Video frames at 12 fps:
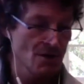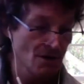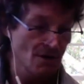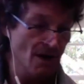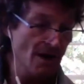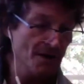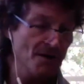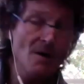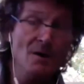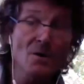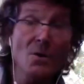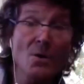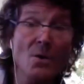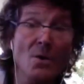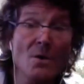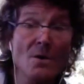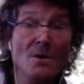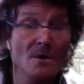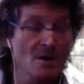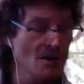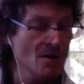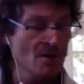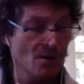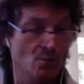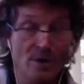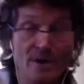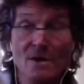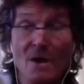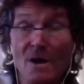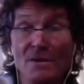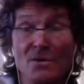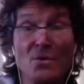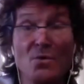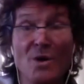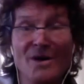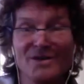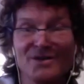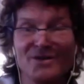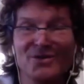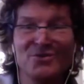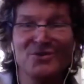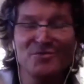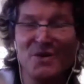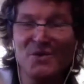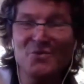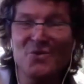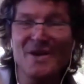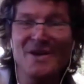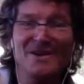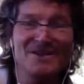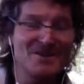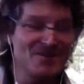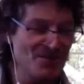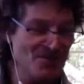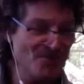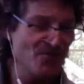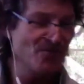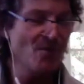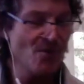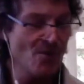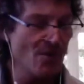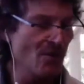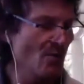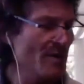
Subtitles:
At our core, we are the ones we've been waiting for.